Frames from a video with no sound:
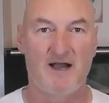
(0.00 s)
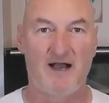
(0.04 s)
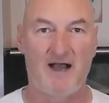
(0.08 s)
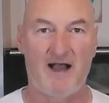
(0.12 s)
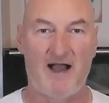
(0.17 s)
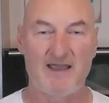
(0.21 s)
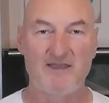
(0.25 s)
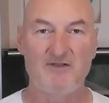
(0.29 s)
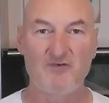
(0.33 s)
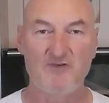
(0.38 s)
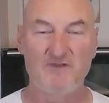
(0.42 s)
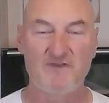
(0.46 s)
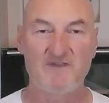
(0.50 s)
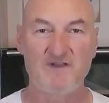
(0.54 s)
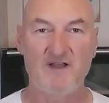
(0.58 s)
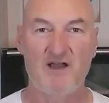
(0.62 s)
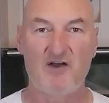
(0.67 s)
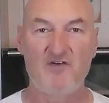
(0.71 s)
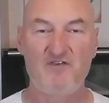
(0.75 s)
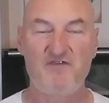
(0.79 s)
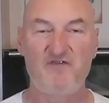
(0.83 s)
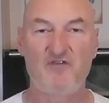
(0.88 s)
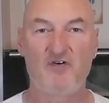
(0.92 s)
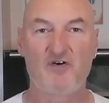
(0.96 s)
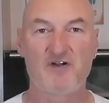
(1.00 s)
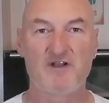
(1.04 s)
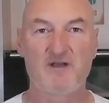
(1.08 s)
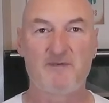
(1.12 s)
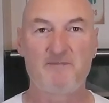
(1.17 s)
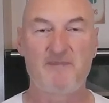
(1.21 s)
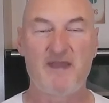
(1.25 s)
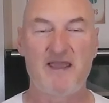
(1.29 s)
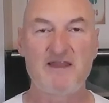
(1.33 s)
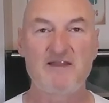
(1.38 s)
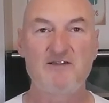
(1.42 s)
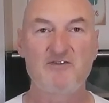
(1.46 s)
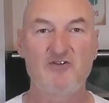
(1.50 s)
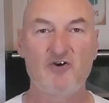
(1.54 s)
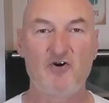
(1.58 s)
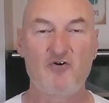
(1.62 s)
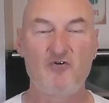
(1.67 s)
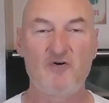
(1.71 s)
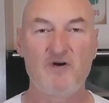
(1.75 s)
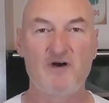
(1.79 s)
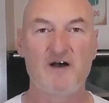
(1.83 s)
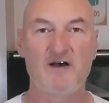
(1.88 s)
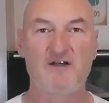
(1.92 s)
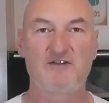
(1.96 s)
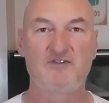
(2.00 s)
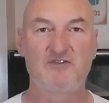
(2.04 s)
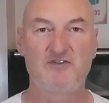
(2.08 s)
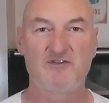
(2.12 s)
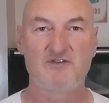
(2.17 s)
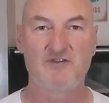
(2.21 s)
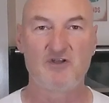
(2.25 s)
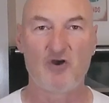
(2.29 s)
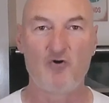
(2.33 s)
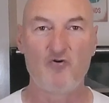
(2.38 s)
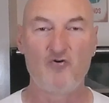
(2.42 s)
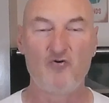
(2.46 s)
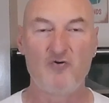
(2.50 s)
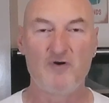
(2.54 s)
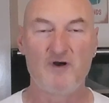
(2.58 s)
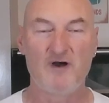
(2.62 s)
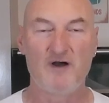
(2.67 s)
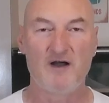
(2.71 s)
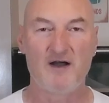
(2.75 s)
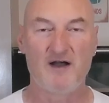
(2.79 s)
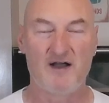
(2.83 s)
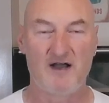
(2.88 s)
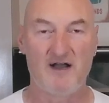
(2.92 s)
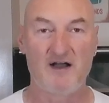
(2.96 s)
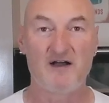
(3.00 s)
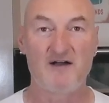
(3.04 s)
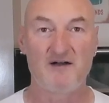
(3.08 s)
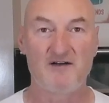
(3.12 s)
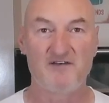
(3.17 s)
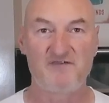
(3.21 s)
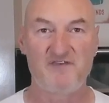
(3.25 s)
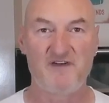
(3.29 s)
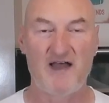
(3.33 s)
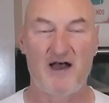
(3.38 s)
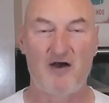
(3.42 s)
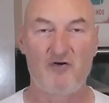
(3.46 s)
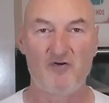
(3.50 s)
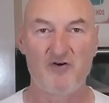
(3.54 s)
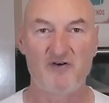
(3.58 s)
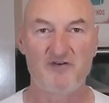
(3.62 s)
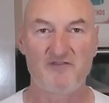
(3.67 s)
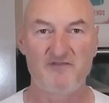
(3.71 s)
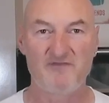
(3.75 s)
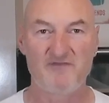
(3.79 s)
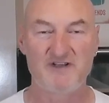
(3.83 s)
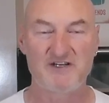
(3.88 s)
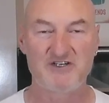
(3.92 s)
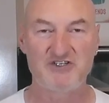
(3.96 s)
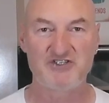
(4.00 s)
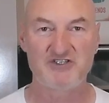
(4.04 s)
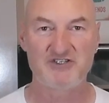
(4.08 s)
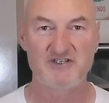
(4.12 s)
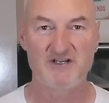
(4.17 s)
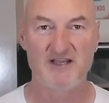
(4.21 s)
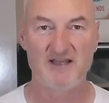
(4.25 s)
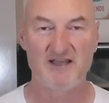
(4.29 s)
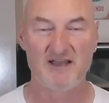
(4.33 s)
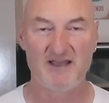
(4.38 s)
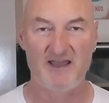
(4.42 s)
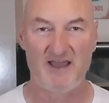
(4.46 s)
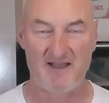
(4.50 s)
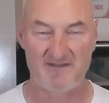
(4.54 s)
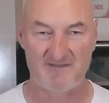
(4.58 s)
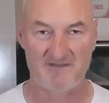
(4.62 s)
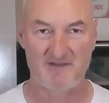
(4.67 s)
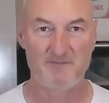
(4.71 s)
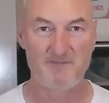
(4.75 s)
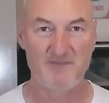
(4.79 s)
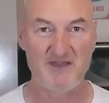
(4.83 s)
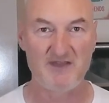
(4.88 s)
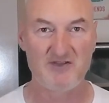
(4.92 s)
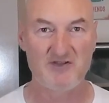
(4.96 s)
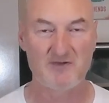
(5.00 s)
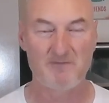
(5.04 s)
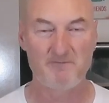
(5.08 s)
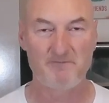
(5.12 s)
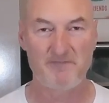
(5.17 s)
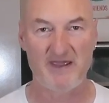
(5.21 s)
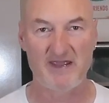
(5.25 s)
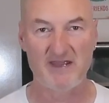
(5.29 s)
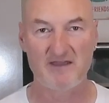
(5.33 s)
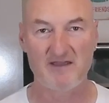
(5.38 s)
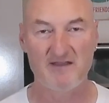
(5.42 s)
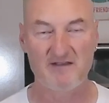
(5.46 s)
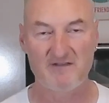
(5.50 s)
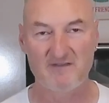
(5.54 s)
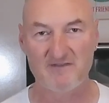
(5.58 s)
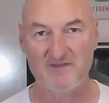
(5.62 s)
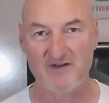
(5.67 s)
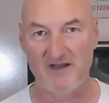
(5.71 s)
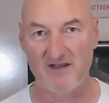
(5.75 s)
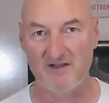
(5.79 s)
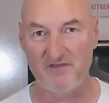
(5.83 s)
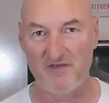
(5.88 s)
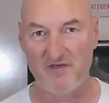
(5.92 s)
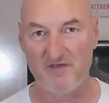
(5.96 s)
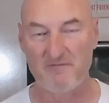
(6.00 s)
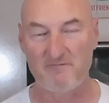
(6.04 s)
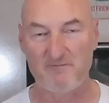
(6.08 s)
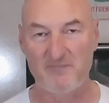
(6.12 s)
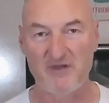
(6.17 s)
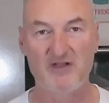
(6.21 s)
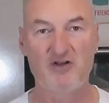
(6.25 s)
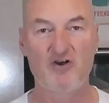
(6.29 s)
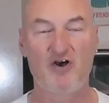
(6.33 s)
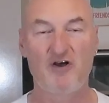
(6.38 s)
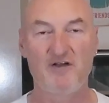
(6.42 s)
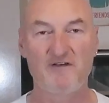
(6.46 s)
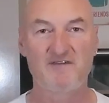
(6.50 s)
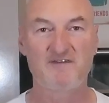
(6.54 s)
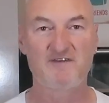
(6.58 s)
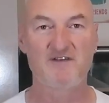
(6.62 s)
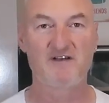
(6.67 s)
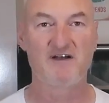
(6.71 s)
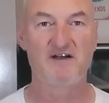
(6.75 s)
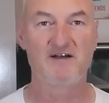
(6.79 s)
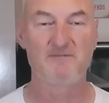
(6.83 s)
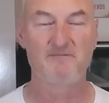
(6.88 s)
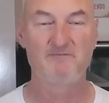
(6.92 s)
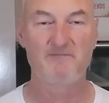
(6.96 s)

I use now for the main dough a flour which has a medium baking strength, because the